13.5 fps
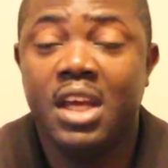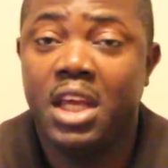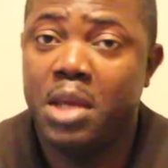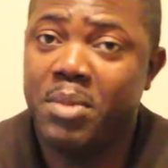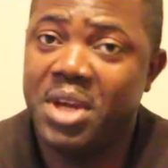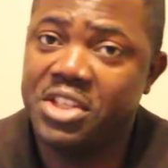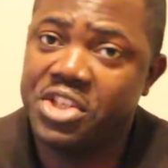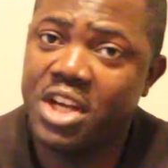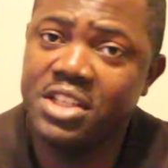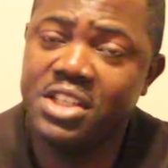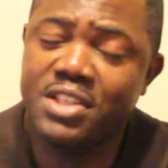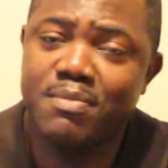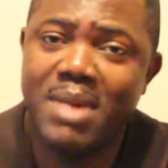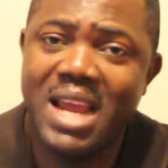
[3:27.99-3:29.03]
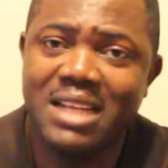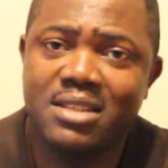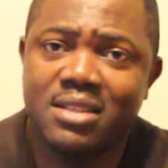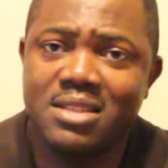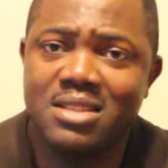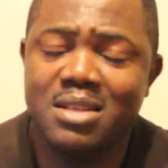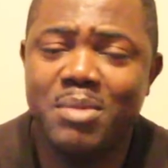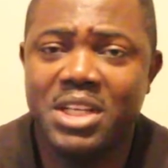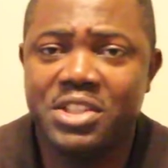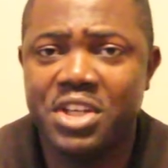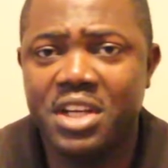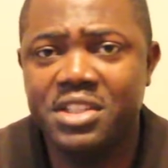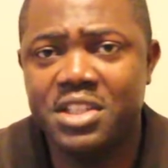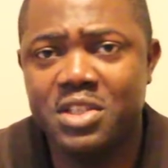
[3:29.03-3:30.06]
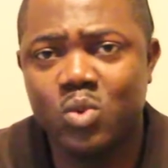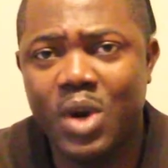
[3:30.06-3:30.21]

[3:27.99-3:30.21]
He may change his methods, he may change his